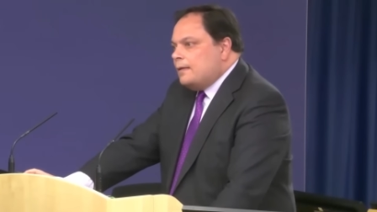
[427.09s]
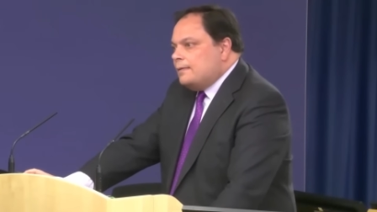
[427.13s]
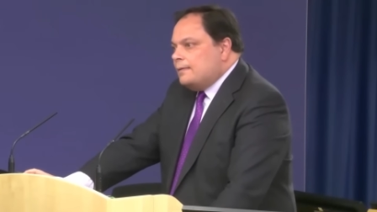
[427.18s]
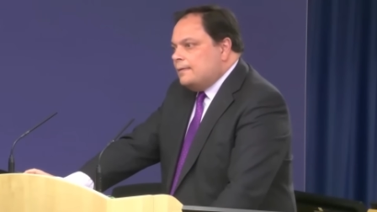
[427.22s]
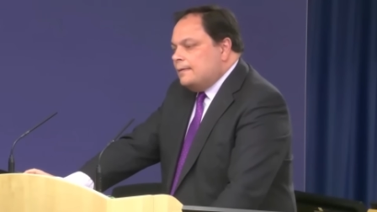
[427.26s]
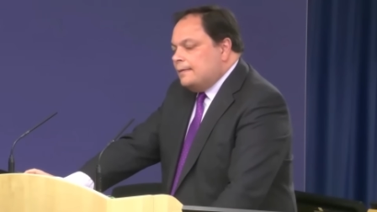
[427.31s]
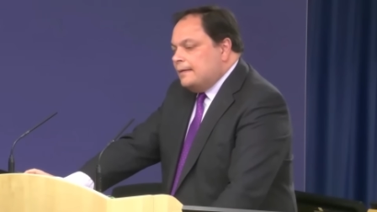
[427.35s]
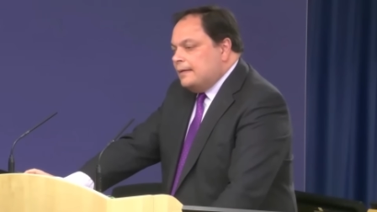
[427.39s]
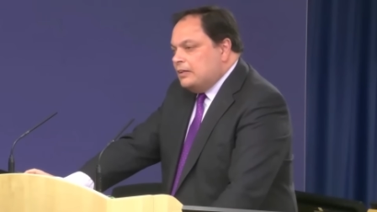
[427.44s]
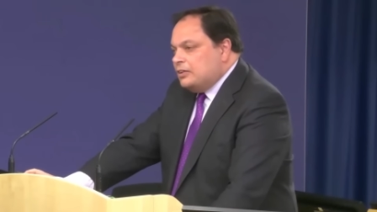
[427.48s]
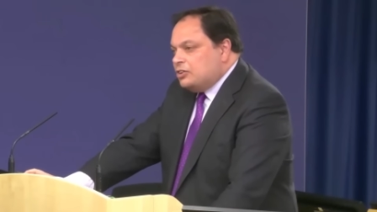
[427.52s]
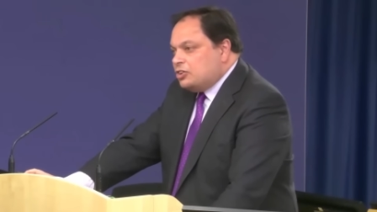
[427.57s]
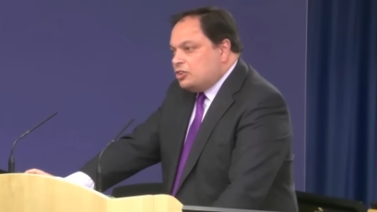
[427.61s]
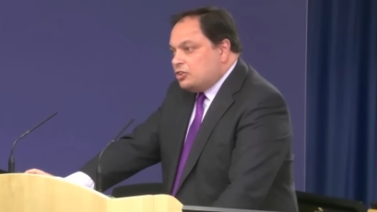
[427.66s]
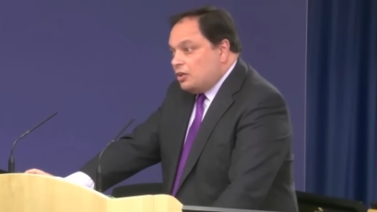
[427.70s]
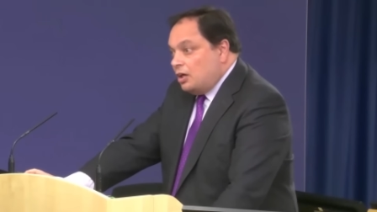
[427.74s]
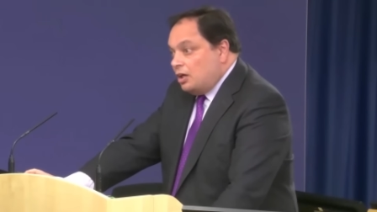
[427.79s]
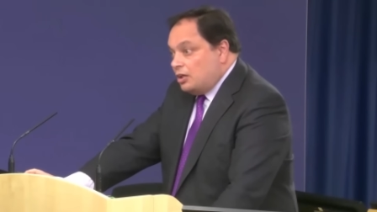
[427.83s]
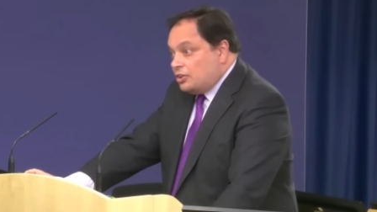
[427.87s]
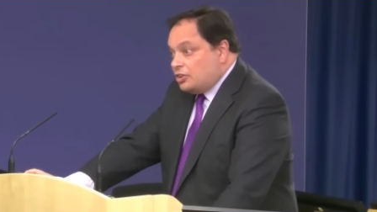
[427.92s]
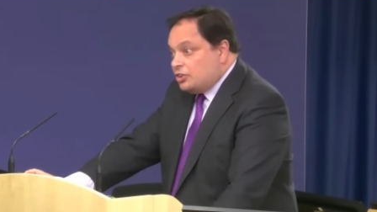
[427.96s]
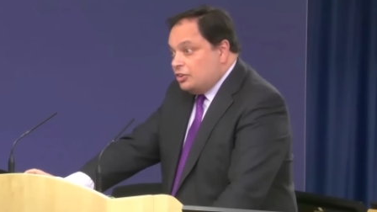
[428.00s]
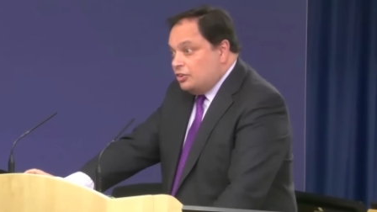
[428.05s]
that the
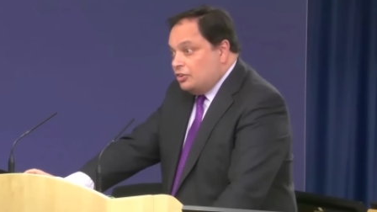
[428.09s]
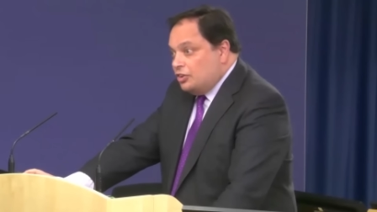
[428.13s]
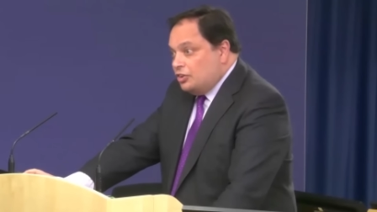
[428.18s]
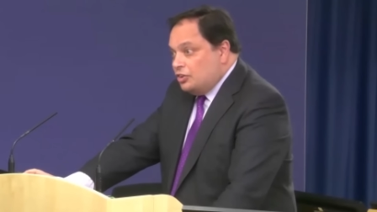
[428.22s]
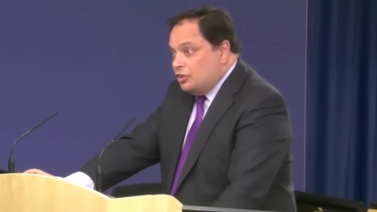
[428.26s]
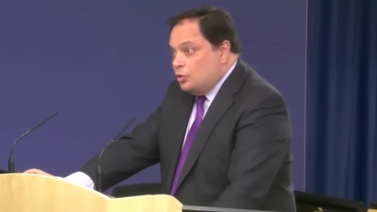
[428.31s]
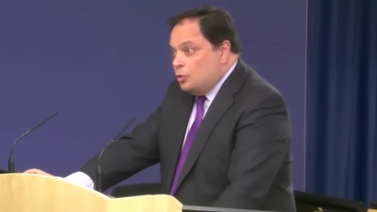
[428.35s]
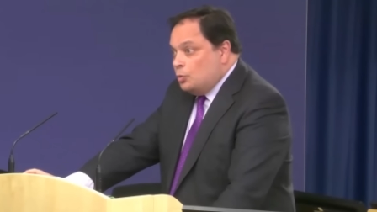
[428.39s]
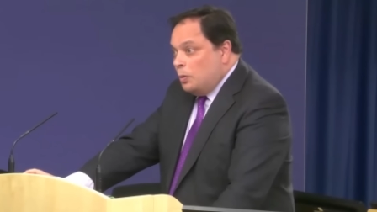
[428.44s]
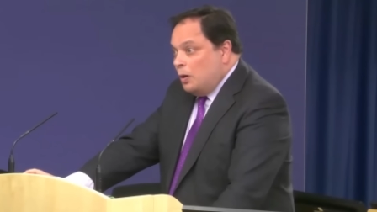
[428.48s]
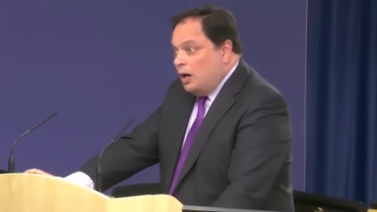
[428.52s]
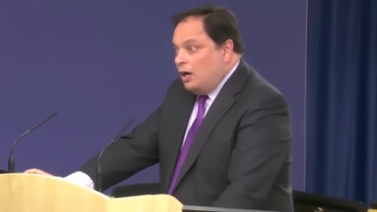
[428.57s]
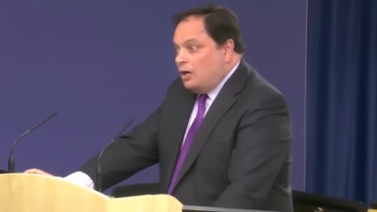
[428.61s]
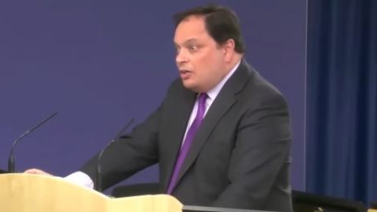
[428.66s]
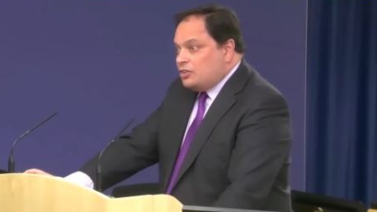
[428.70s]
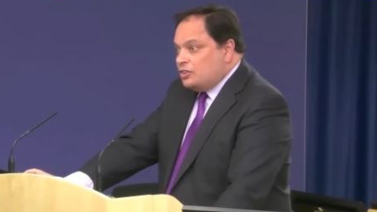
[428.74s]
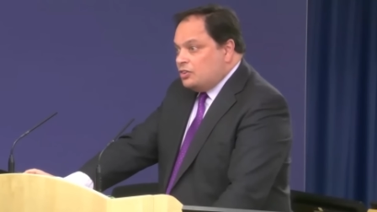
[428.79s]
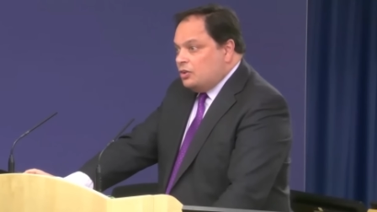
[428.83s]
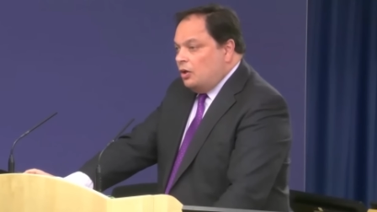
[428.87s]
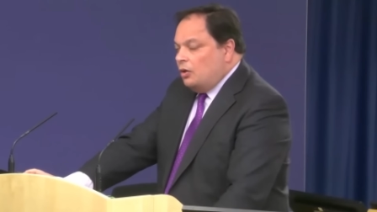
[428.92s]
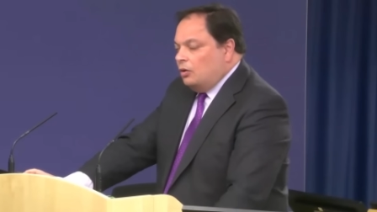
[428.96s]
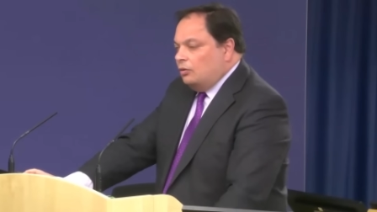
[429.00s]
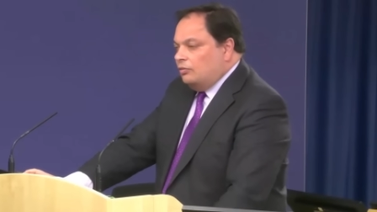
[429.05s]
instruction that you
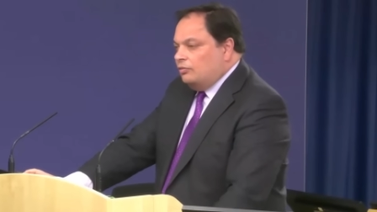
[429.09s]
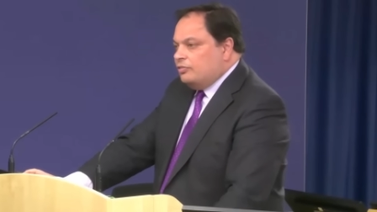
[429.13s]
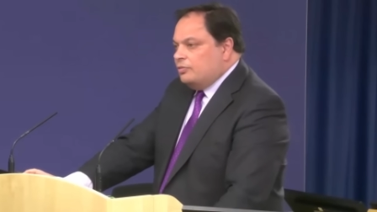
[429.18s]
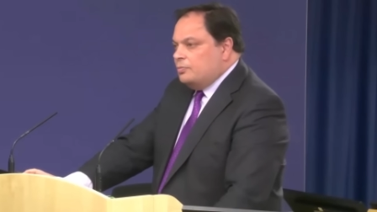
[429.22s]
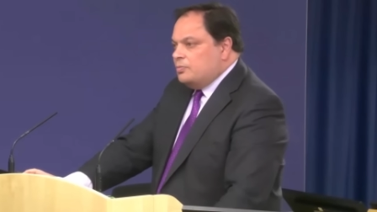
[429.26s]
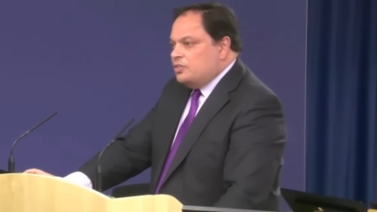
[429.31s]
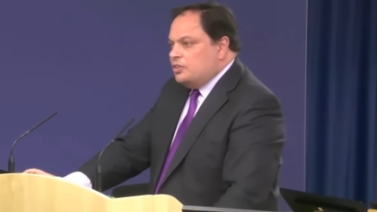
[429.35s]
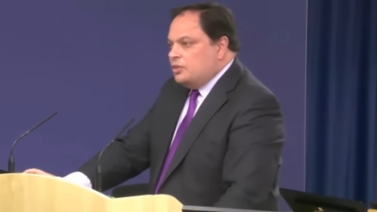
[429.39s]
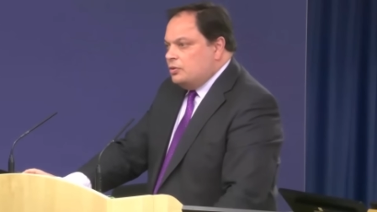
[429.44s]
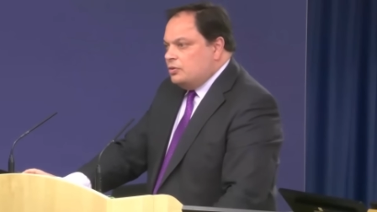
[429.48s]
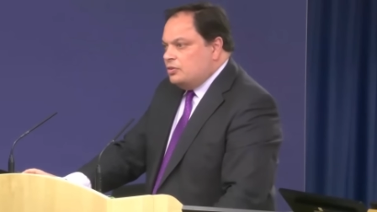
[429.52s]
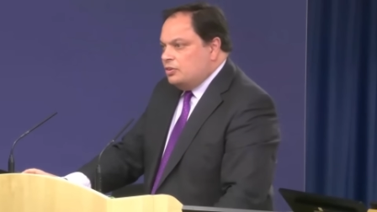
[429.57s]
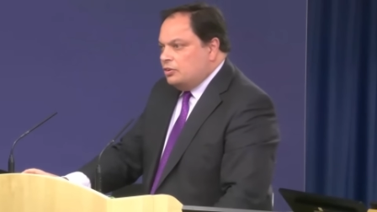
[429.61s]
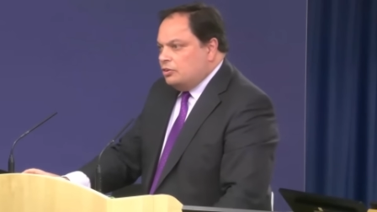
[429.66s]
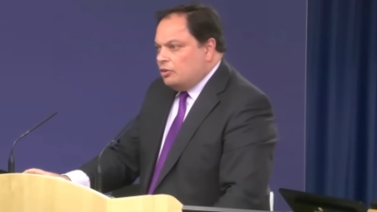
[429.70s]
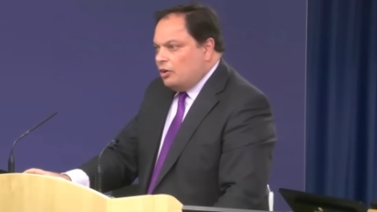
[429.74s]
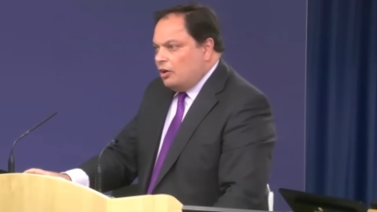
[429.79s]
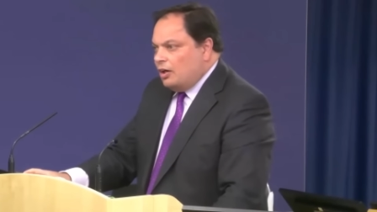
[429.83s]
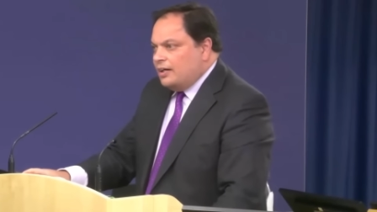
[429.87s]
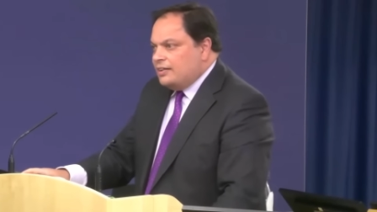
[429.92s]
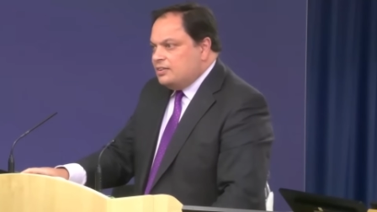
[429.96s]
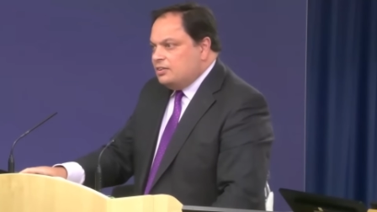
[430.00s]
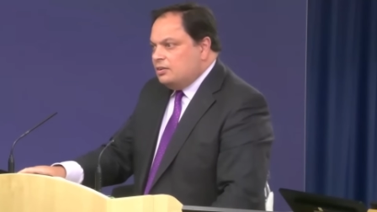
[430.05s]
passed on from Susan
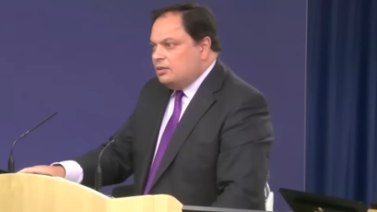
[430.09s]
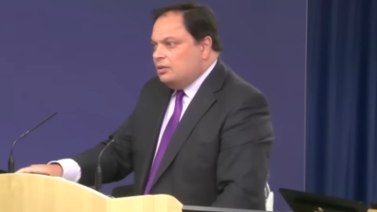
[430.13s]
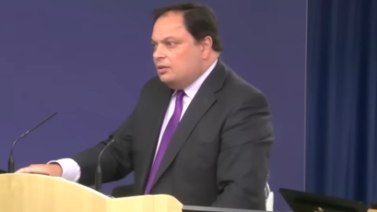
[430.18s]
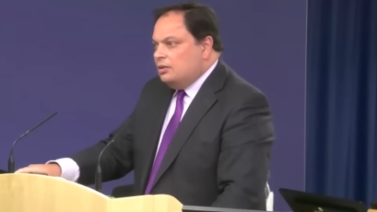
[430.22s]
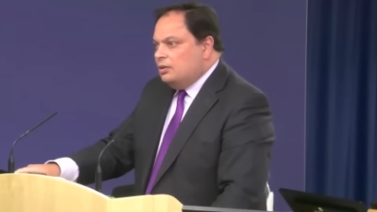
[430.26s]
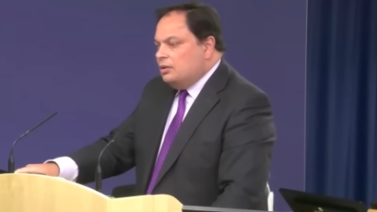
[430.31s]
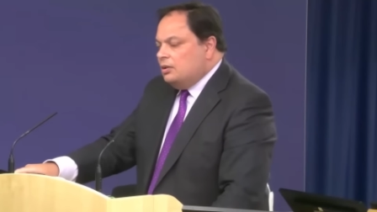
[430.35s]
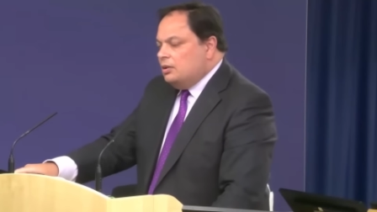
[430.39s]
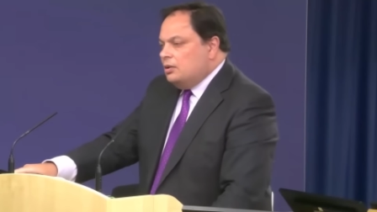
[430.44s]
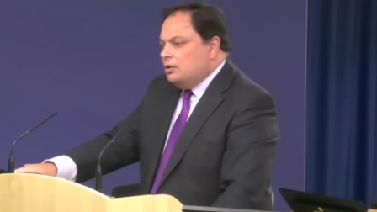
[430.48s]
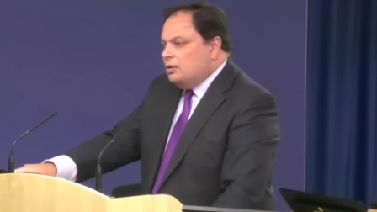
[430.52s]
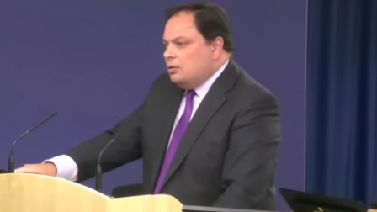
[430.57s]
Crichton